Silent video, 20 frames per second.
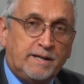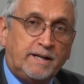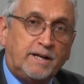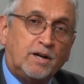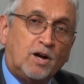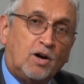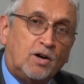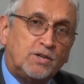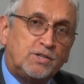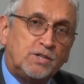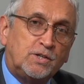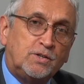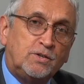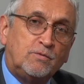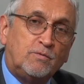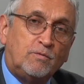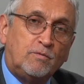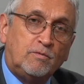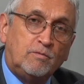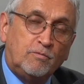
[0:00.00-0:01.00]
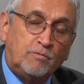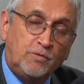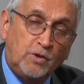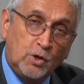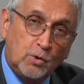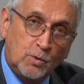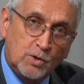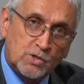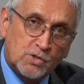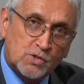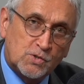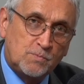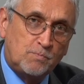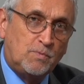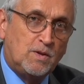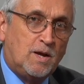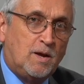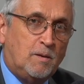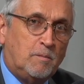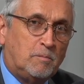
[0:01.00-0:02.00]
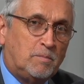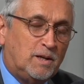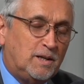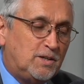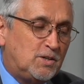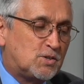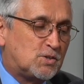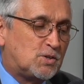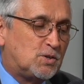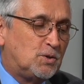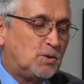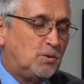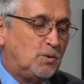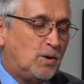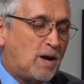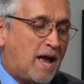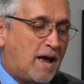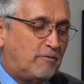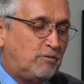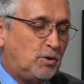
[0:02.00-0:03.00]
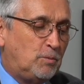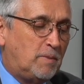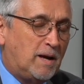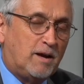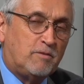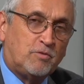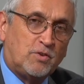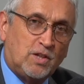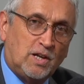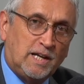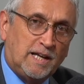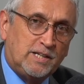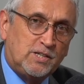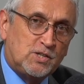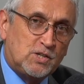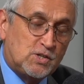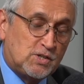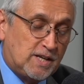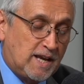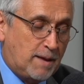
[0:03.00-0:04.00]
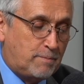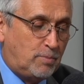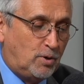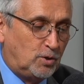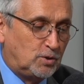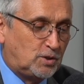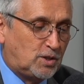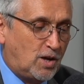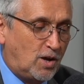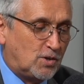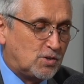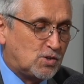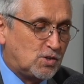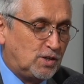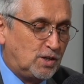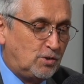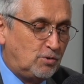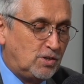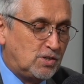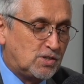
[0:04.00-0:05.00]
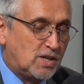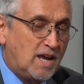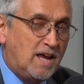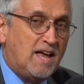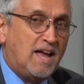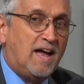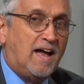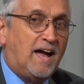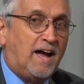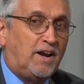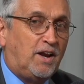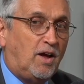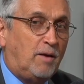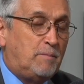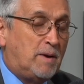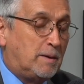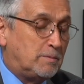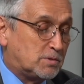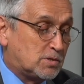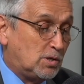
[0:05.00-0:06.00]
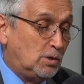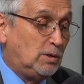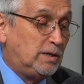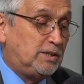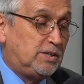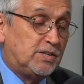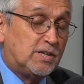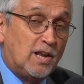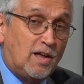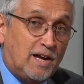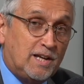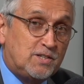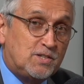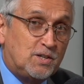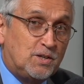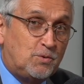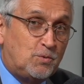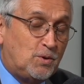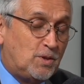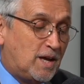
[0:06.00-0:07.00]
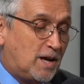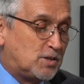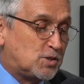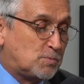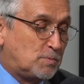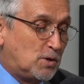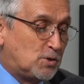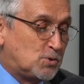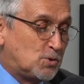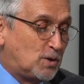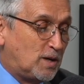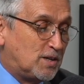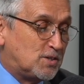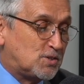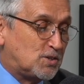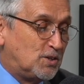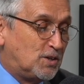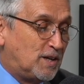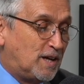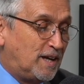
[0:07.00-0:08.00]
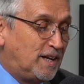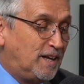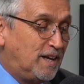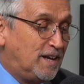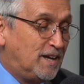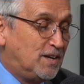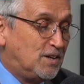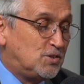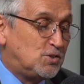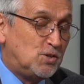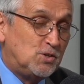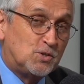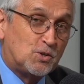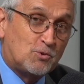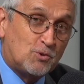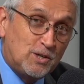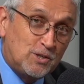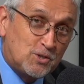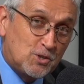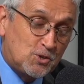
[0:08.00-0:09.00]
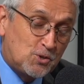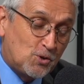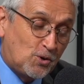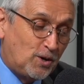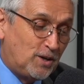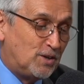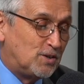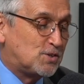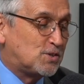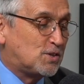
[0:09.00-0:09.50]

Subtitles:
Guardian viewers. Pleased to have you back for the latest in our podcast series. And I'm absolutely delighted with our special guest today. She's agreed to join us,